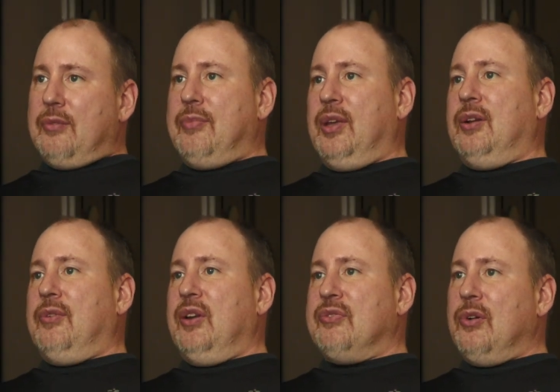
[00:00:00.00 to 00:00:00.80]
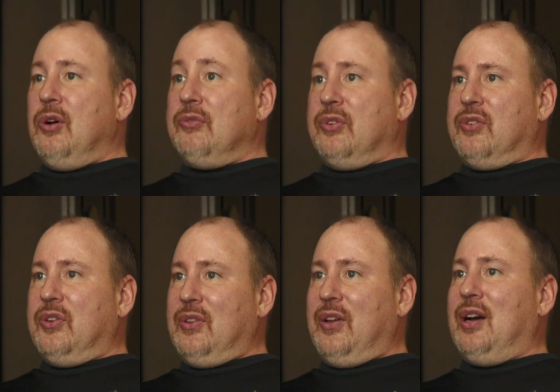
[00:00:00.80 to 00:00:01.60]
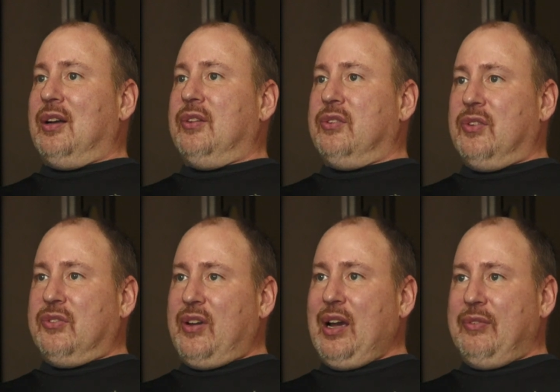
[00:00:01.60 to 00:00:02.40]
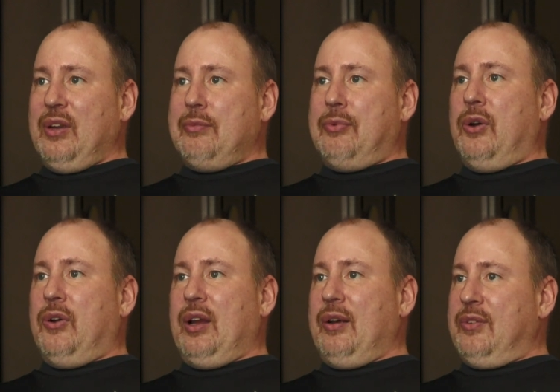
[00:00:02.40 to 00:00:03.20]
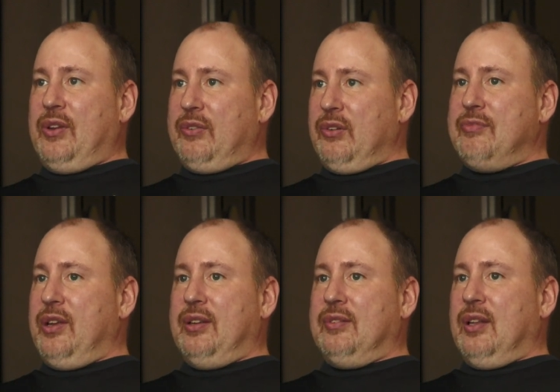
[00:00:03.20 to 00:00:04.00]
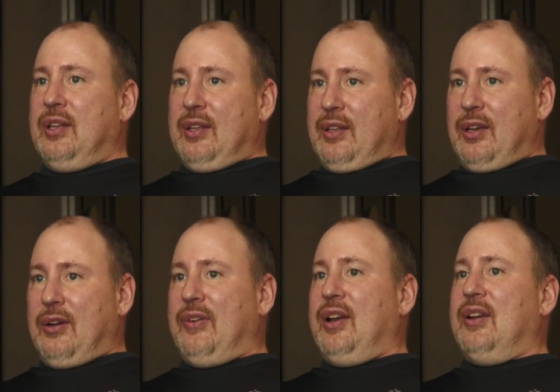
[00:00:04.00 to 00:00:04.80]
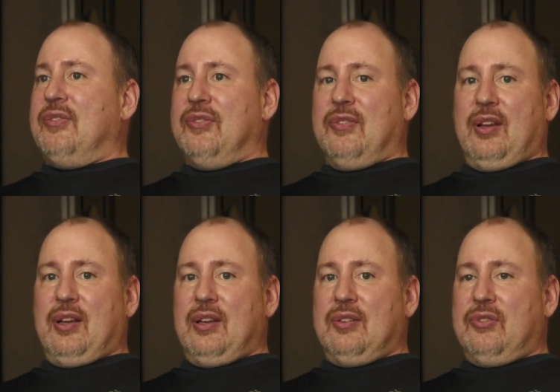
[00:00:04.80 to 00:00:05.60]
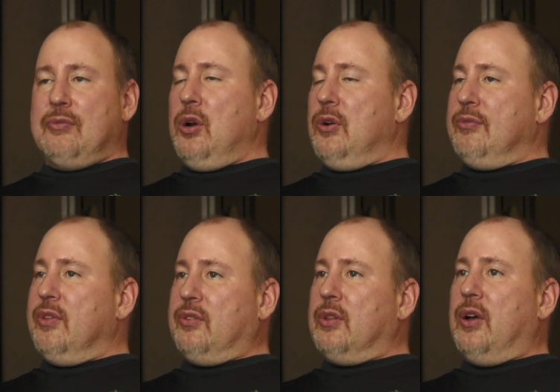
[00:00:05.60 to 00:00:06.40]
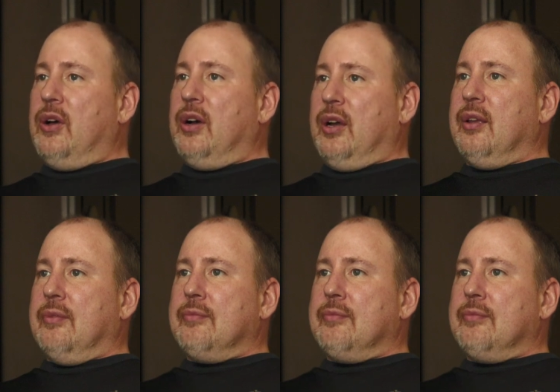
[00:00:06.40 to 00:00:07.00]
being away from home for so long. This is a five-week program. I've never been away uh, from home this long.